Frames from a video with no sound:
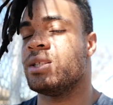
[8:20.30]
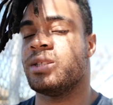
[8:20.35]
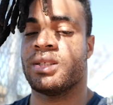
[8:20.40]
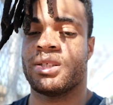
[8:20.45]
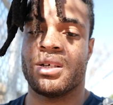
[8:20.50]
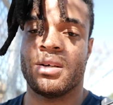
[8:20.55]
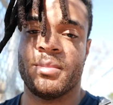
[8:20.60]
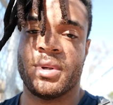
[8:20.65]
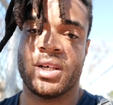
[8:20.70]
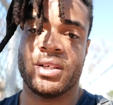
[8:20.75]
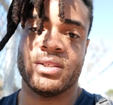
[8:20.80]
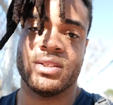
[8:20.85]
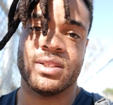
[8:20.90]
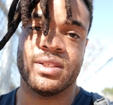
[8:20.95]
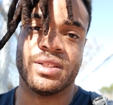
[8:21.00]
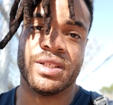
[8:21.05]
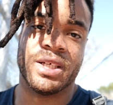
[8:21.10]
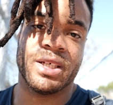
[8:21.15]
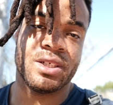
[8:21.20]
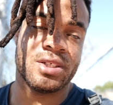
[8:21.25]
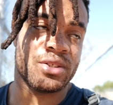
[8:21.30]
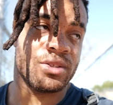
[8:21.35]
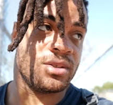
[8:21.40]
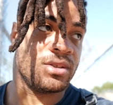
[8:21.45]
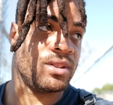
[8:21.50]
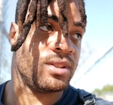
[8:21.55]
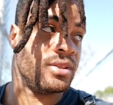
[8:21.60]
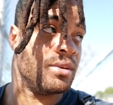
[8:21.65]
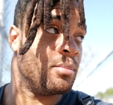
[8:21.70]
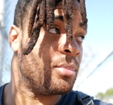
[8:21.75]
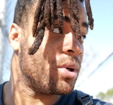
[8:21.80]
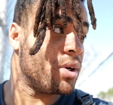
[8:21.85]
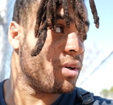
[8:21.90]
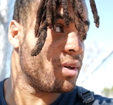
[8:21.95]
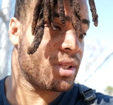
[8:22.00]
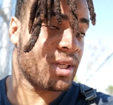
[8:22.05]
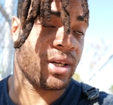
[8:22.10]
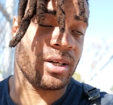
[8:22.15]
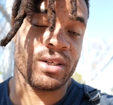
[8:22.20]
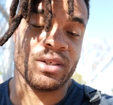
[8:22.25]
to come out in the nature, in the
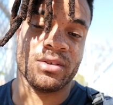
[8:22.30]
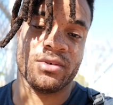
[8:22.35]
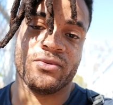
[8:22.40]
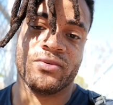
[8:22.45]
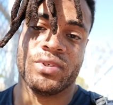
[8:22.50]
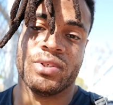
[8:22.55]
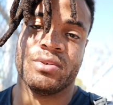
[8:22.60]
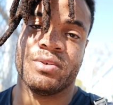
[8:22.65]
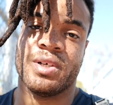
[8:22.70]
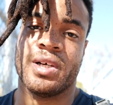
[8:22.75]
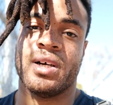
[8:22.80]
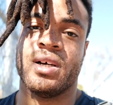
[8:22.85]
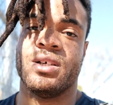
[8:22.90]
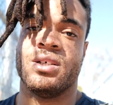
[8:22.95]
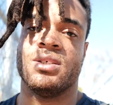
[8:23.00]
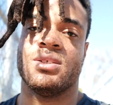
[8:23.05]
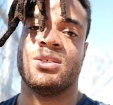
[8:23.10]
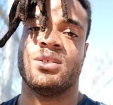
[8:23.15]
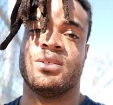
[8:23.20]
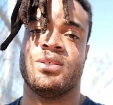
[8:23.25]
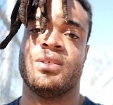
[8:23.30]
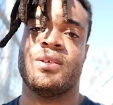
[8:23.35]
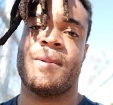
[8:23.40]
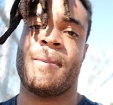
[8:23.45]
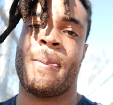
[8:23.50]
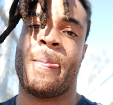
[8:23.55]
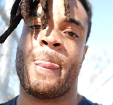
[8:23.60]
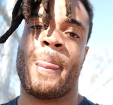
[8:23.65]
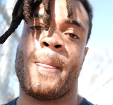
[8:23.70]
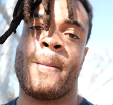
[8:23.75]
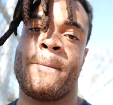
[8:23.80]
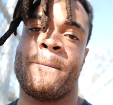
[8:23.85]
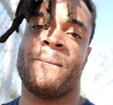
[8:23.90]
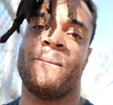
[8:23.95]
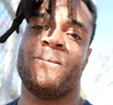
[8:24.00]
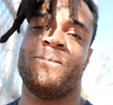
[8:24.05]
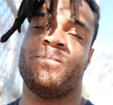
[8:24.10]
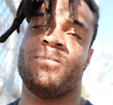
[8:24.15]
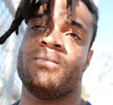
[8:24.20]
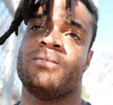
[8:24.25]
park out here for you guys.
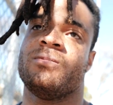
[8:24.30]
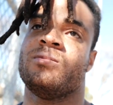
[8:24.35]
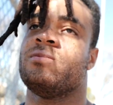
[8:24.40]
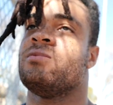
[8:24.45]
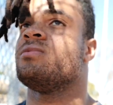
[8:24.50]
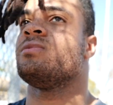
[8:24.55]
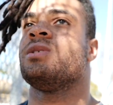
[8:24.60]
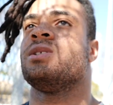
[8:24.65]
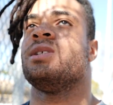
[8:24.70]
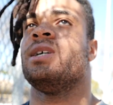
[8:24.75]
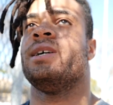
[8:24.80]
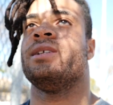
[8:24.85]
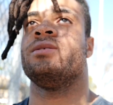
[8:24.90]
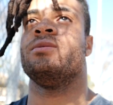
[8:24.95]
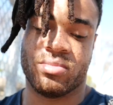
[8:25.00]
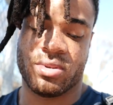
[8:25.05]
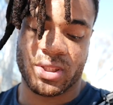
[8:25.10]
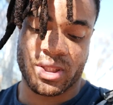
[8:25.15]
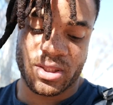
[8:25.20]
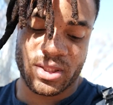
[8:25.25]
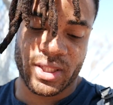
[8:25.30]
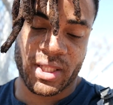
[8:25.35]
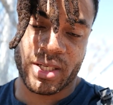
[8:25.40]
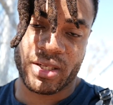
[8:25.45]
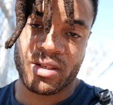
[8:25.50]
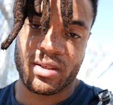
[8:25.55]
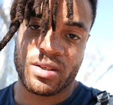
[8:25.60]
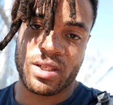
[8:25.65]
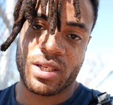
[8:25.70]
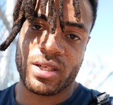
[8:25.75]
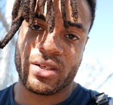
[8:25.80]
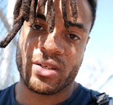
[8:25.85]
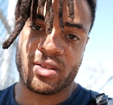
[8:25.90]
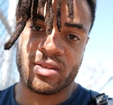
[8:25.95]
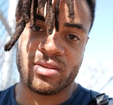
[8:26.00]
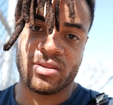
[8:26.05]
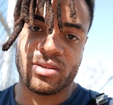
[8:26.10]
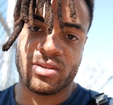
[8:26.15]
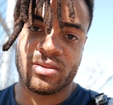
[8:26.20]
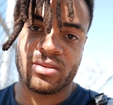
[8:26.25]
Because I had to breathe in that good air,
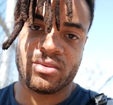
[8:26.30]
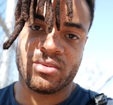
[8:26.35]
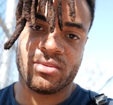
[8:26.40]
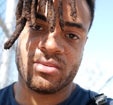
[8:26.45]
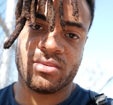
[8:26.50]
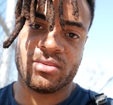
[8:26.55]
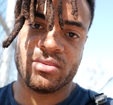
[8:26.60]
you know?